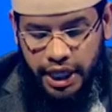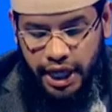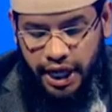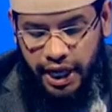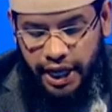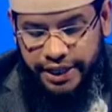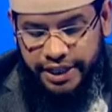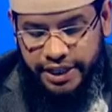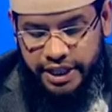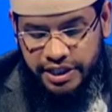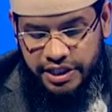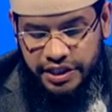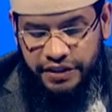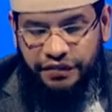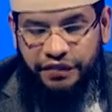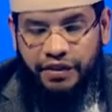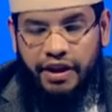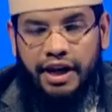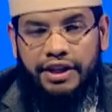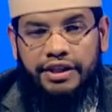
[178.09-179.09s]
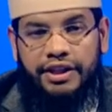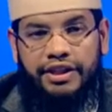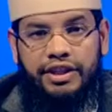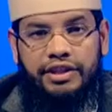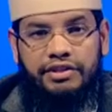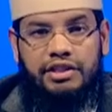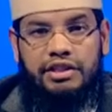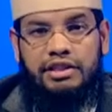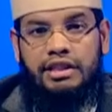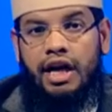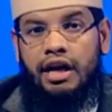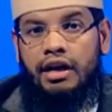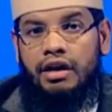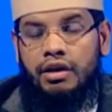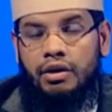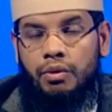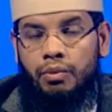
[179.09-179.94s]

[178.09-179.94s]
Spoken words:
I testify that there is none